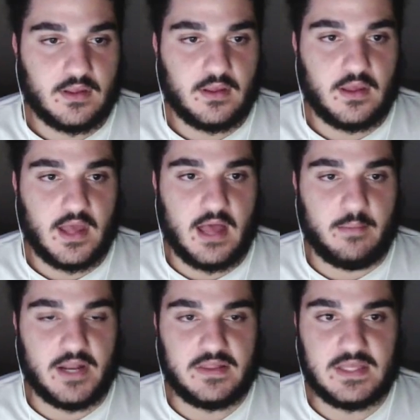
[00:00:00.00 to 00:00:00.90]

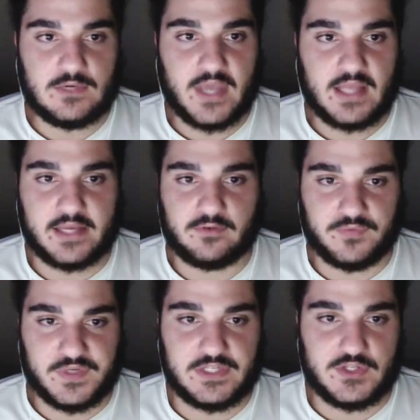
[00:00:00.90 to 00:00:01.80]
But I think he'll get, like,
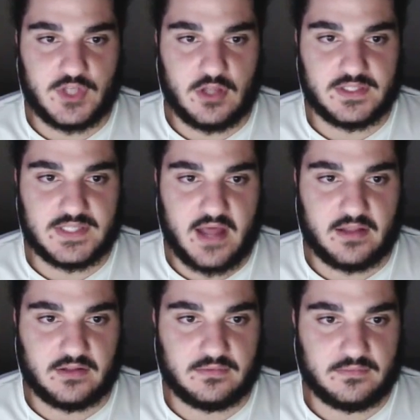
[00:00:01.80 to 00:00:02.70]
really solid talent.